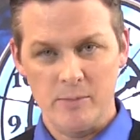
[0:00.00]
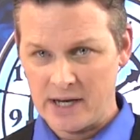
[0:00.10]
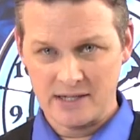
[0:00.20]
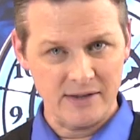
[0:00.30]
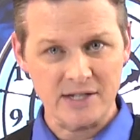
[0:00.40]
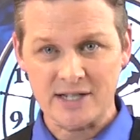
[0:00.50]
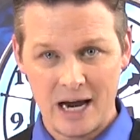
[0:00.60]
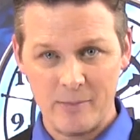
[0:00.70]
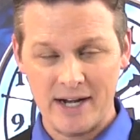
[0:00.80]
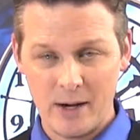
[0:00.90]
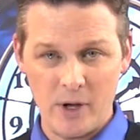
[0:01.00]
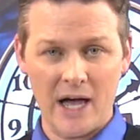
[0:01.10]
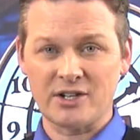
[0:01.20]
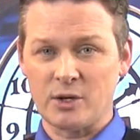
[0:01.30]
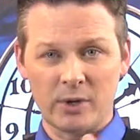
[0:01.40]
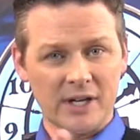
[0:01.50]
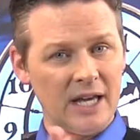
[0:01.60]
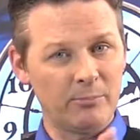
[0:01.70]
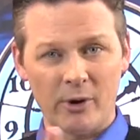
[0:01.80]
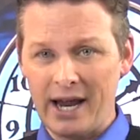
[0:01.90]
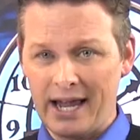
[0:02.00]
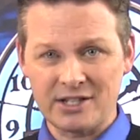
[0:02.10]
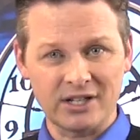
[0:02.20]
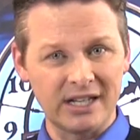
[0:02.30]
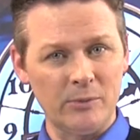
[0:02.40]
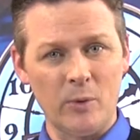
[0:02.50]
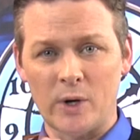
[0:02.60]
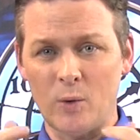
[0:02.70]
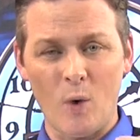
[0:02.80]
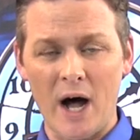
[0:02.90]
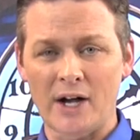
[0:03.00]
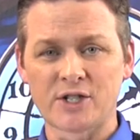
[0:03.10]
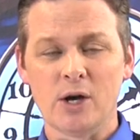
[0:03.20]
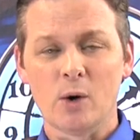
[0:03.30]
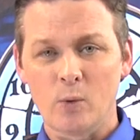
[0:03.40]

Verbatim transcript: Because at this time right now, we actually want to keep our hands clean. We want to wash.